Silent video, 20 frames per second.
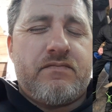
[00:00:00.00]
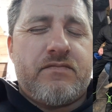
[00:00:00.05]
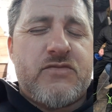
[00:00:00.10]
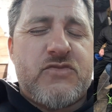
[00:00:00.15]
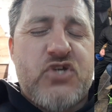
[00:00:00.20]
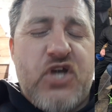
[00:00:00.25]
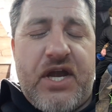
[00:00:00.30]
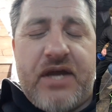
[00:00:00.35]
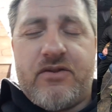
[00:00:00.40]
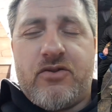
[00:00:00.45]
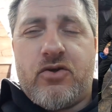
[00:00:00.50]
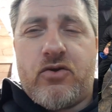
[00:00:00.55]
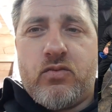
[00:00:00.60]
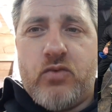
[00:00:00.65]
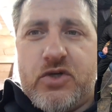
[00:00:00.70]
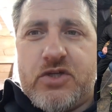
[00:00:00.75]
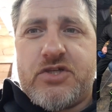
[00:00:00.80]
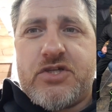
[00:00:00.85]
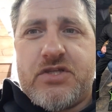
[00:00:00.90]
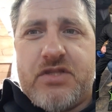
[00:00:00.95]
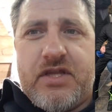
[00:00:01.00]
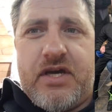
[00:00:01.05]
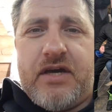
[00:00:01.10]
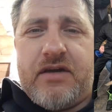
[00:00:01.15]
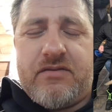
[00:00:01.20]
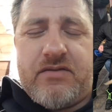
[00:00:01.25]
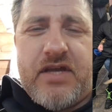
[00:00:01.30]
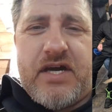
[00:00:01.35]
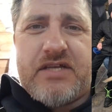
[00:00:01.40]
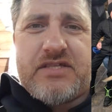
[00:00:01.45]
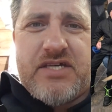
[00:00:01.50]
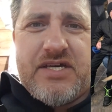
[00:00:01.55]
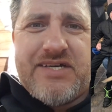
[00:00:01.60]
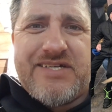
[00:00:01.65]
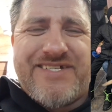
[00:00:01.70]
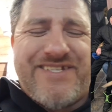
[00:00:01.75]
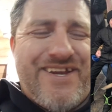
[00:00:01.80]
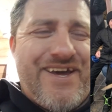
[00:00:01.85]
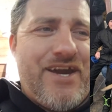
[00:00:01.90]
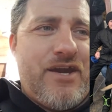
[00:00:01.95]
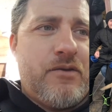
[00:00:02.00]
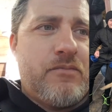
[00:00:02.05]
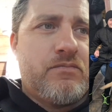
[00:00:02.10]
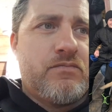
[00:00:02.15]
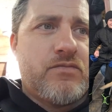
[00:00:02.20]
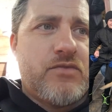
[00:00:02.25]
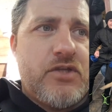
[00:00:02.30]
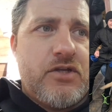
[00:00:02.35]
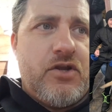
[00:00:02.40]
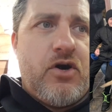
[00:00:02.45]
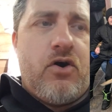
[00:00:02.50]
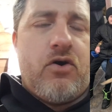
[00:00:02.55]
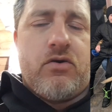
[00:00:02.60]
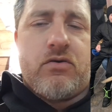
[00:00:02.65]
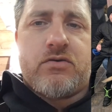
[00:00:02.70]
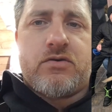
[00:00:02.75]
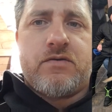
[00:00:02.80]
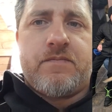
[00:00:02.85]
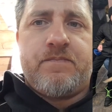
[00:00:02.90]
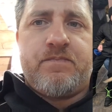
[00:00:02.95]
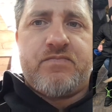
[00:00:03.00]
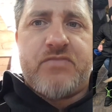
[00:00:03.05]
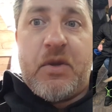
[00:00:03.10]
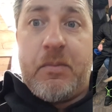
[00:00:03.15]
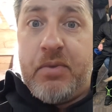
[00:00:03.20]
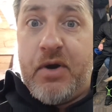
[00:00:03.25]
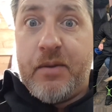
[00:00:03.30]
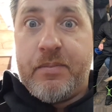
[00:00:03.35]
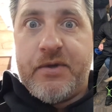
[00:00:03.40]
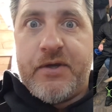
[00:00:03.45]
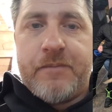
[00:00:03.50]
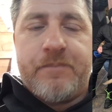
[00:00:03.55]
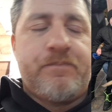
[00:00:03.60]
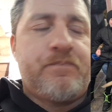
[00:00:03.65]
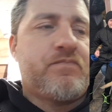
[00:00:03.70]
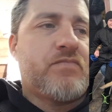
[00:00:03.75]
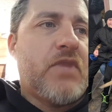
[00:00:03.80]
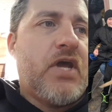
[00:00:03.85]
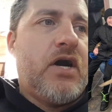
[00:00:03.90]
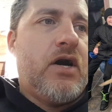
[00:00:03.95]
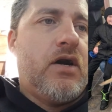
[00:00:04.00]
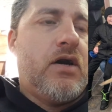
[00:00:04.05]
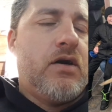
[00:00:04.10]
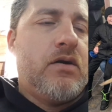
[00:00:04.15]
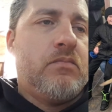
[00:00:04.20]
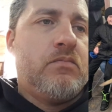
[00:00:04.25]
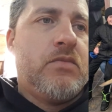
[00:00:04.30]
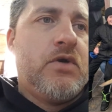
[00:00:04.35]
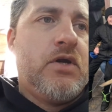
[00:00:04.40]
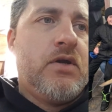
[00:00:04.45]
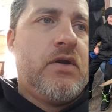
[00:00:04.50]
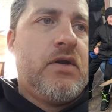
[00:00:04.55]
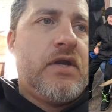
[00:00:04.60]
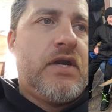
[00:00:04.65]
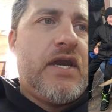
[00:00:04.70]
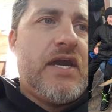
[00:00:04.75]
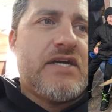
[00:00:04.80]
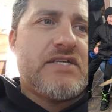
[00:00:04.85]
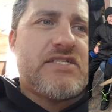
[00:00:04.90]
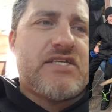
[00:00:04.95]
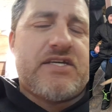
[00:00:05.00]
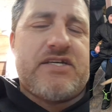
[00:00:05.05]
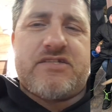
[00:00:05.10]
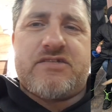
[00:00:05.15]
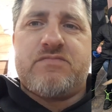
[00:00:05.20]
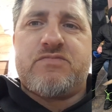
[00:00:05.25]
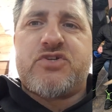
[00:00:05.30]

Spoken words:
Chandler, which that's his name, the dog, the puppy, he has to get some